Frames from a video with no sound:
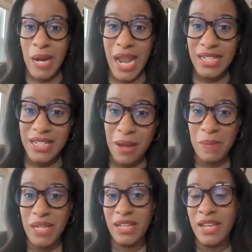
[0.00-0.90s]
But I ended up
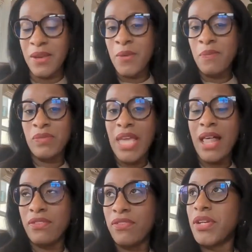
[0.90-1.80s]
in
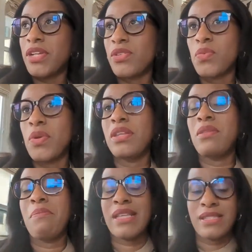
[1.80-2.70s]
California. It was one of
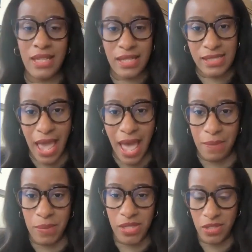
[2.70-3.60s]
the best things that
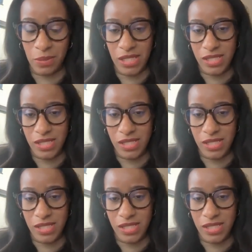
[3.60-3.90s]
happened to me.